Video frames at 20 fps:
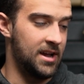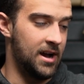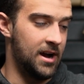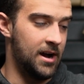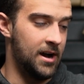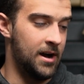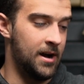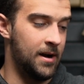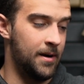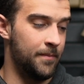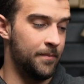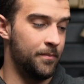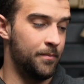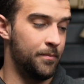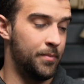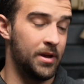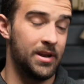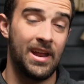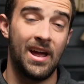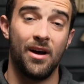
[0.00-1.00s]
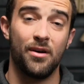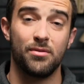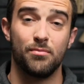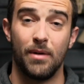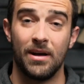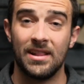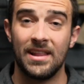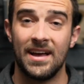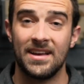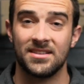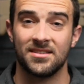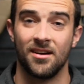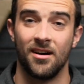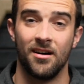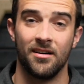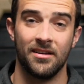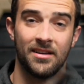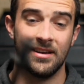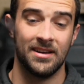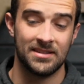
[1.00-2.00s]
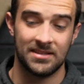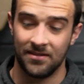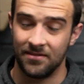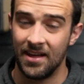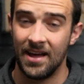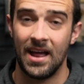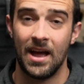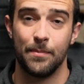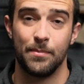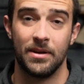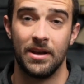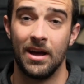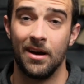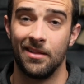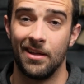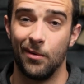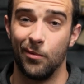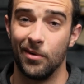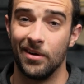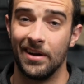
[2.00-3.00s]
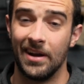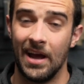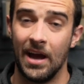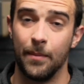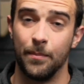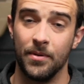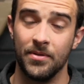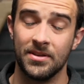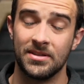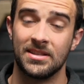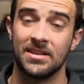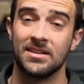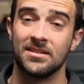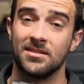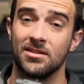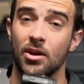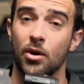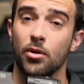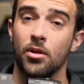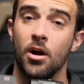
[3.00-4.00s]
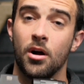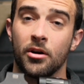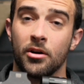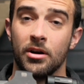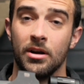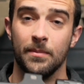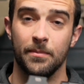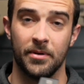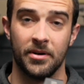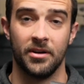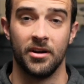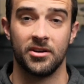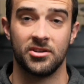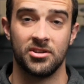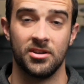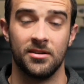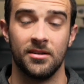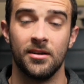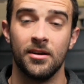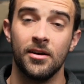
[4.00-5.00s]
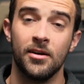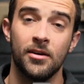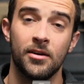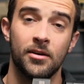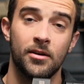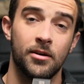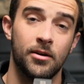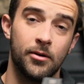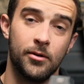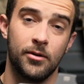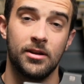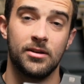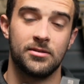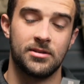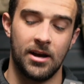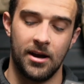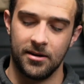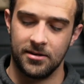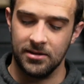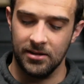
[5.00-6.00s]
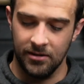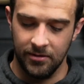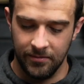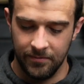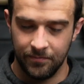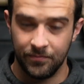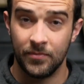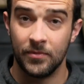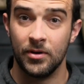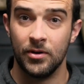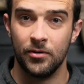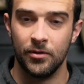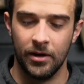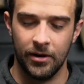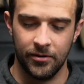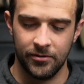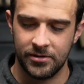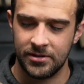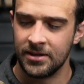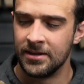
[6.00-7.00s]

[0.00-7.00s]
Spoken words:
But now my last con is if that happened now, that wouldn't happen. This thing is no longer in production. Who do you talk to? Who knows?